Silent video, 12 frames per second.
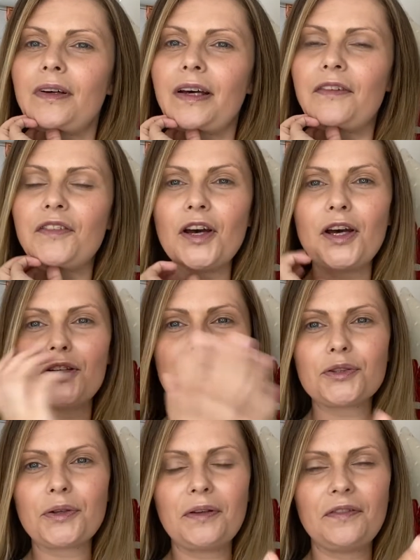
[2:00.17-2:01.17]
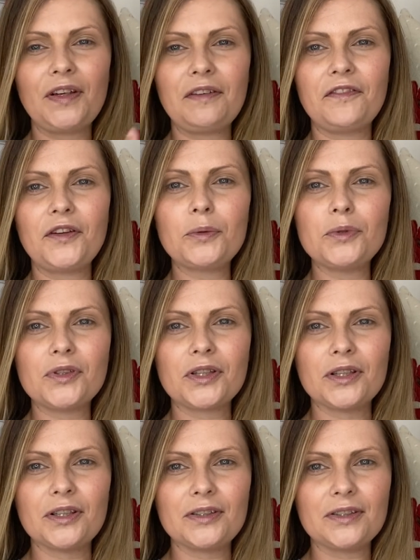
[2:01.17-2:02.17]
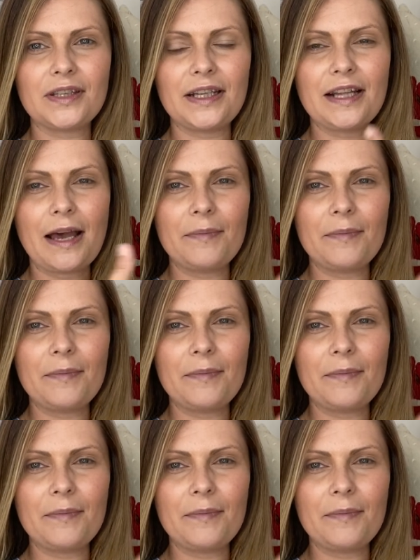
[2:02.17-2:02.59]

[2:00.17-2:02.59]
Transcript: have heard truth and it feels good, then that